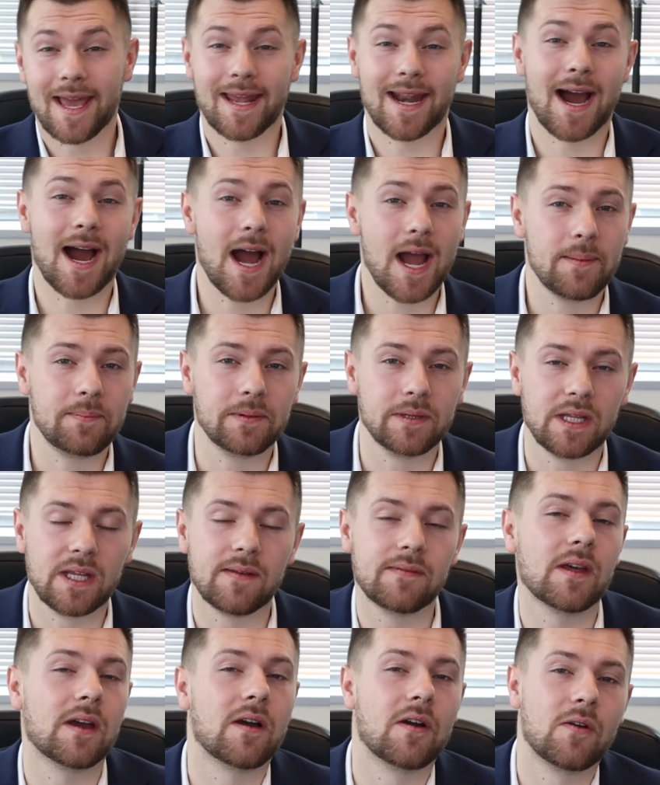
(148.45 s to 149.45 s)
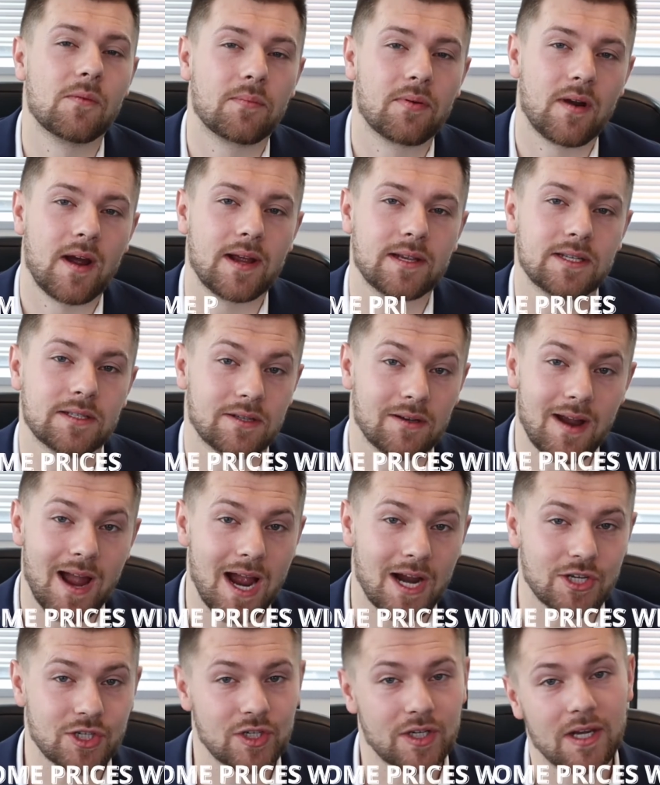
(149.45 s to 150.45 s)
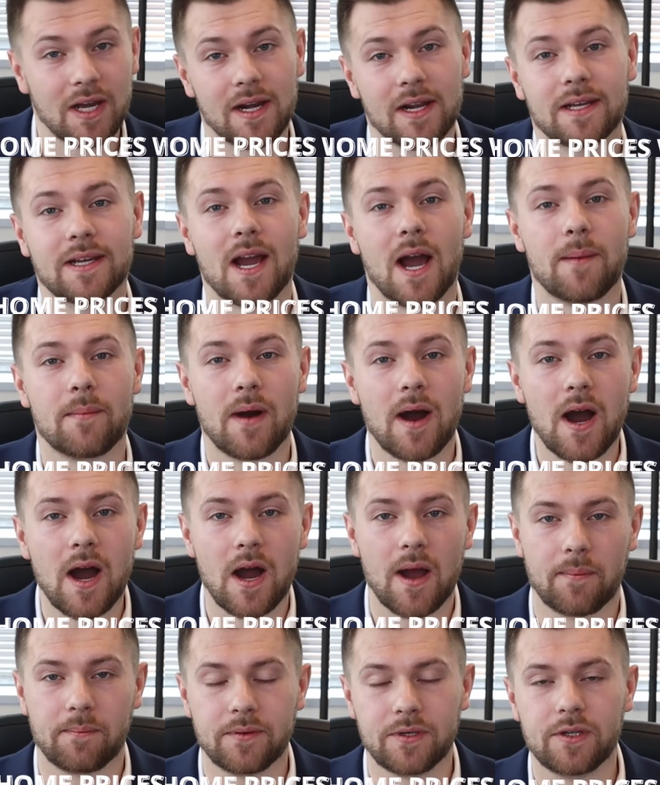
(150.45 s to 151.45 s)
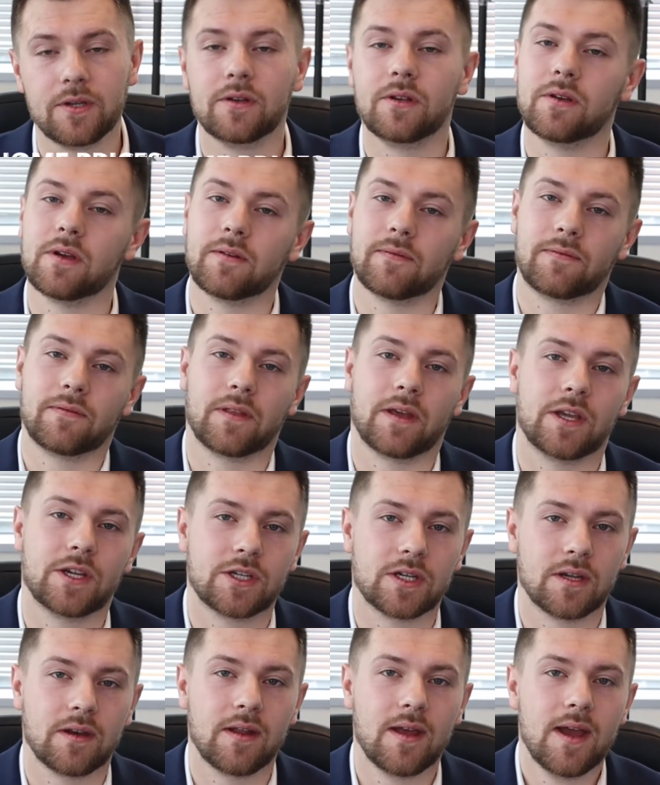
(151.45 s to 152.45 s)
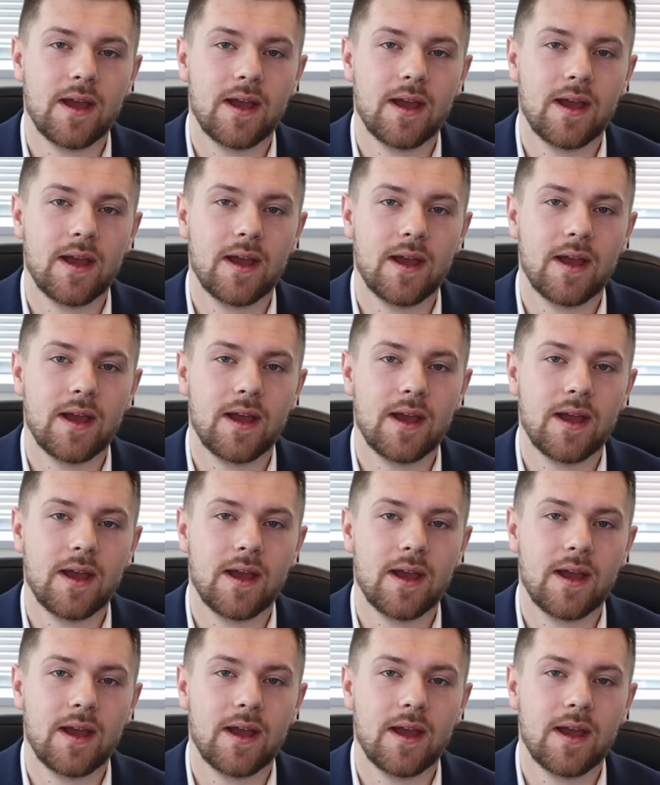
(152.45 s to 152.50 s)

and I believe that home prices are actually gonna come up due to inflation.